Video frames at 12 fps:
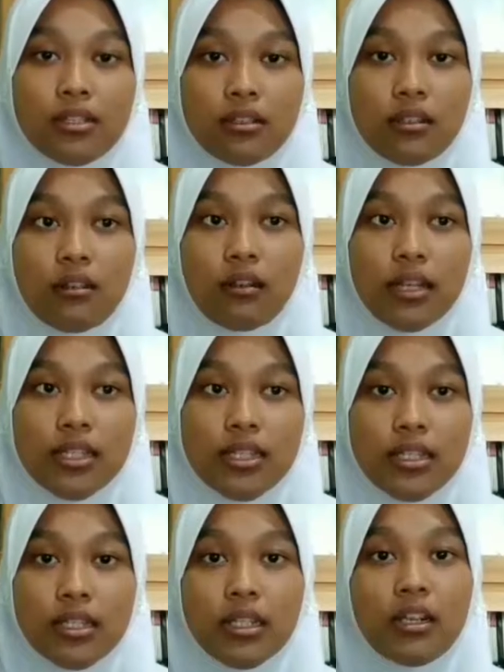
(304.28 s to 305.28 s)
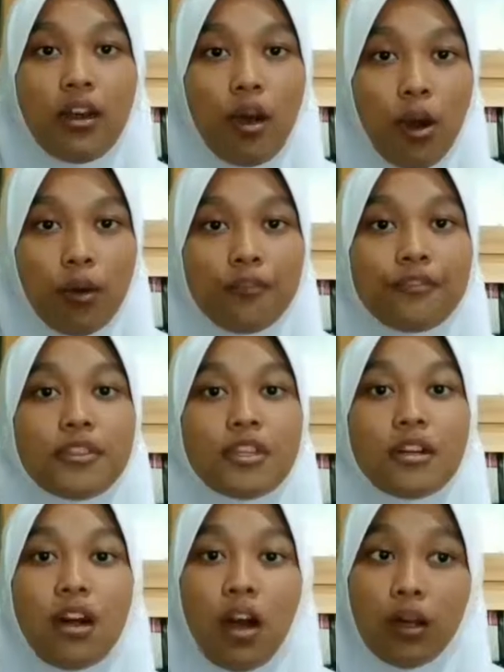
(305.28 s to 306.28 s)
is a region of
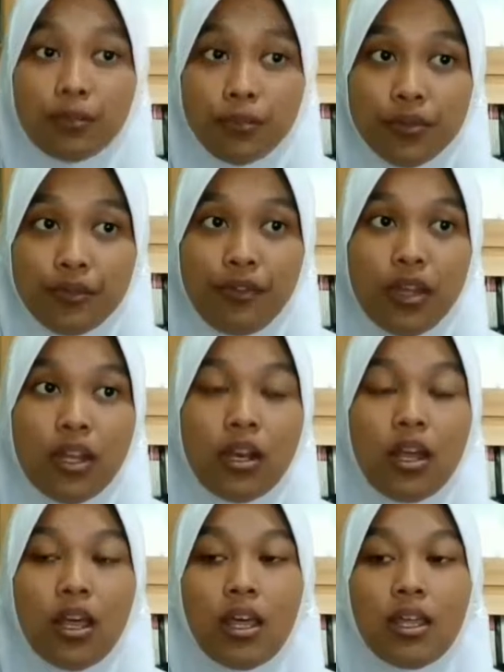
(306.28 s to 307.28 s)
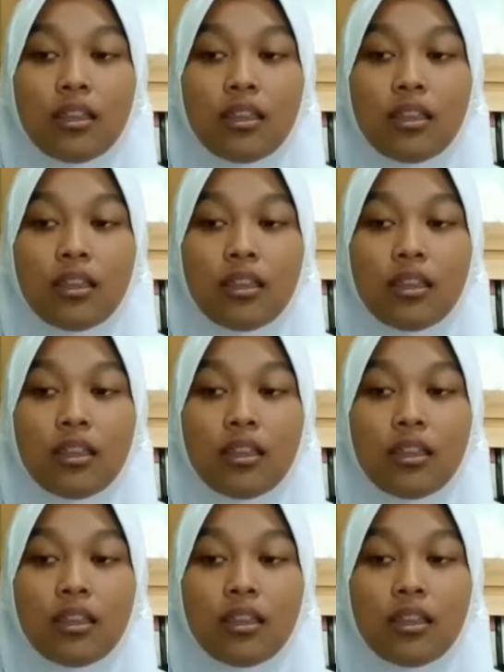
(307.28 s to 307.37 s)
the atmosphere